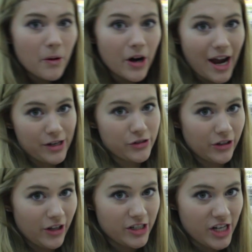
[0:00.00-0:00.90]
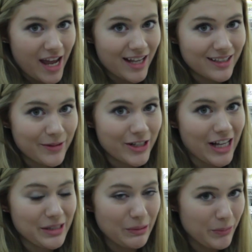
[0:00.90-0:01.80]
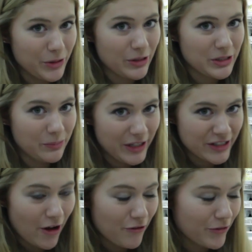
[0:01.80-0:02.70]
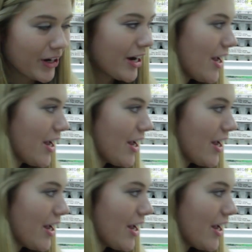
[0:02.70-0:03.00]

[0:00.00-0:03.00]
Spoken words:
or extra large eggs, because that's what most recipes call for.